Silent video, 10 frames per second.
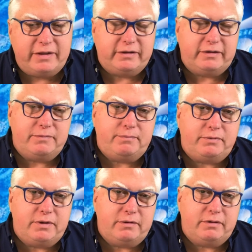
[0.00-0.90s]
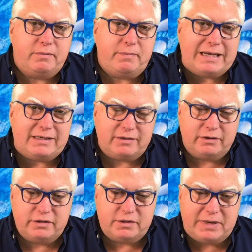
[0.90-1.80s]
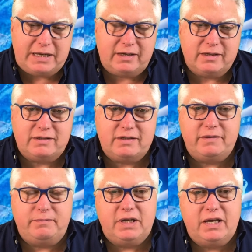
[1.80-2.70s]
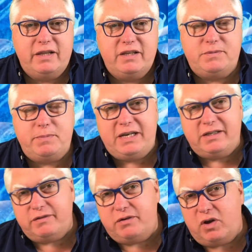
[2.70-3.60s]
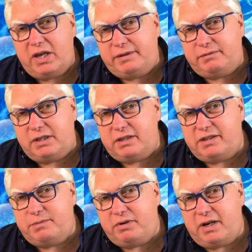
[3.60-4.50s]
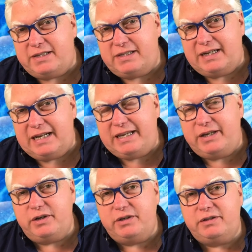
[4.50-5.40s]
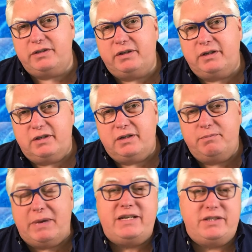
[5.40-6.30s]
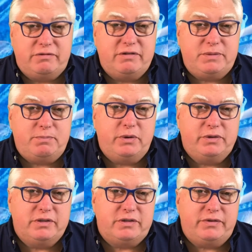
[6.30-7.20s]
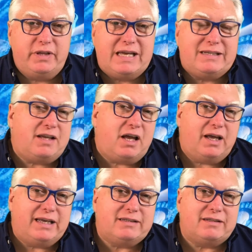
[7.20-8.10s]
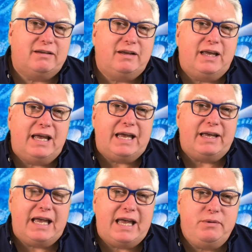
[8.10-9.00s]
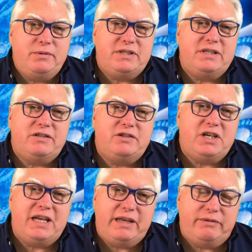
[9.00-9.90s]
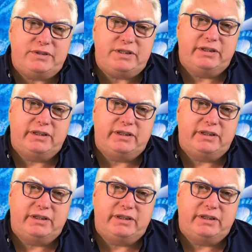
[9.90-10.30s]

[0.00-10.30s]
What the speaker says: the bass on the speakers. The speakers have got a surprisingly good bass response for their size. How was this achieved?